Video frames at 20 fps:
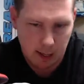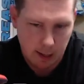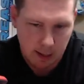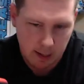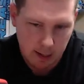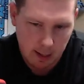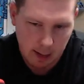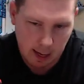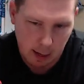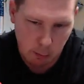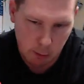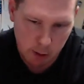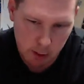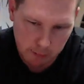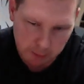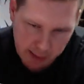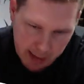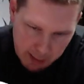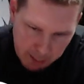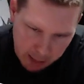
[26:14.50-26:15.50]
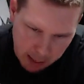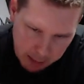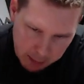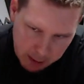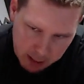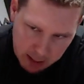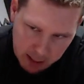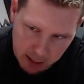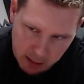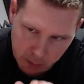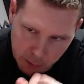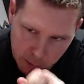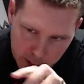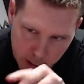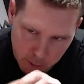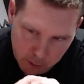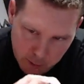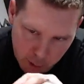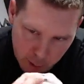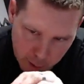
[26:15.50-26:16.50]
I wonder if that might be D3O
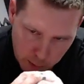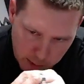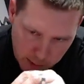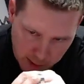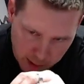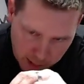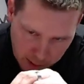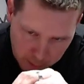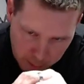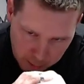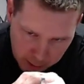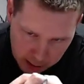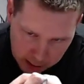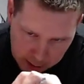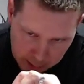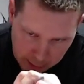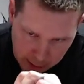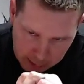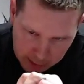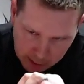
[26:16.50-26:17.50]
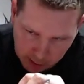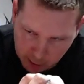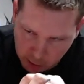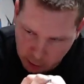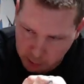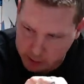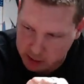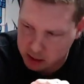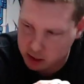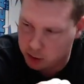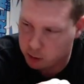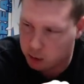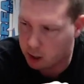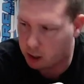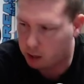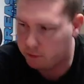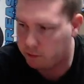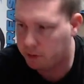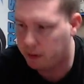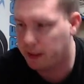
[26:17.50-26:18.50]
foam in there, but it's maybe a little bit too hard
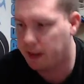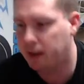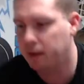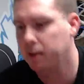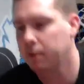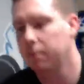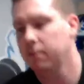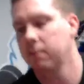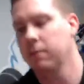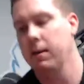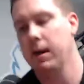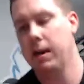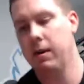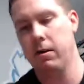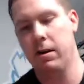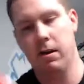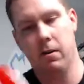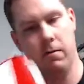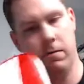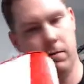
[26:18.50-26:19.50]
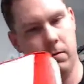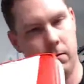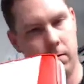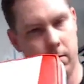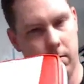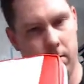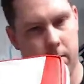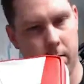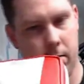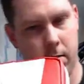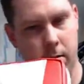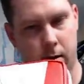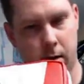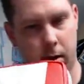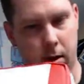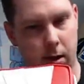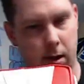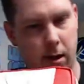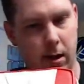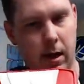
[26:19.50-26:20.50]
for that. I don't know.
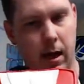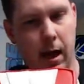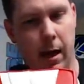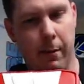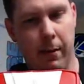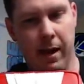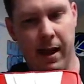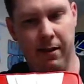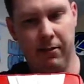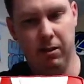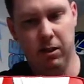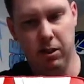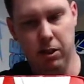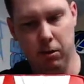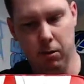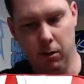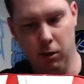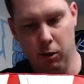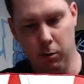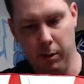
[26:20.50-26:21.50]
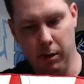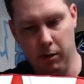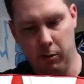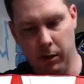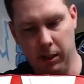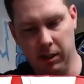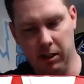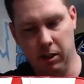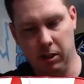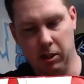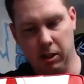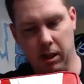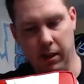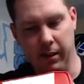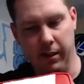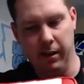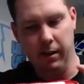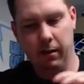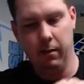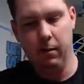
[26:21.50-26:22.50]
I'm gonna have to do a little bit of research on
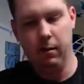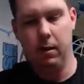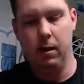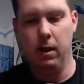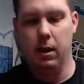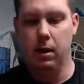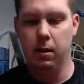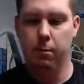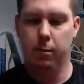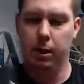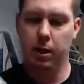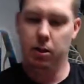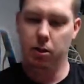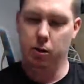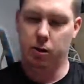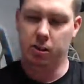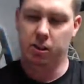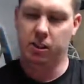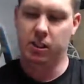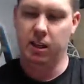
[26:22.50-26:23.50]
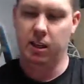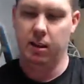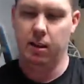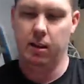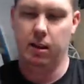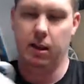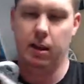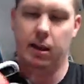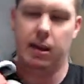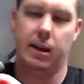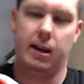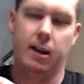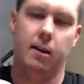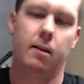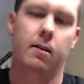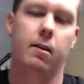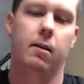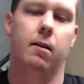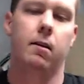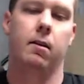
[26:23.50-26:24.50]
there. But you can see the, uh,
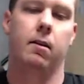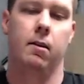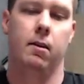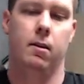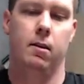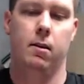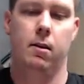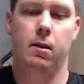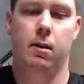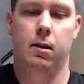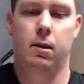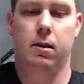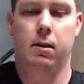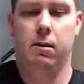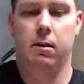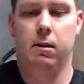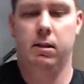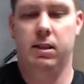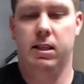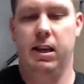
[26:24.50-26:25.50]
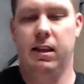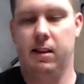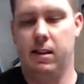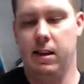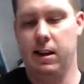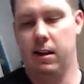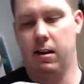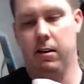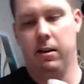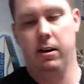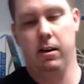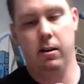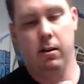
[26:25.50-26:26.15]
take that out here,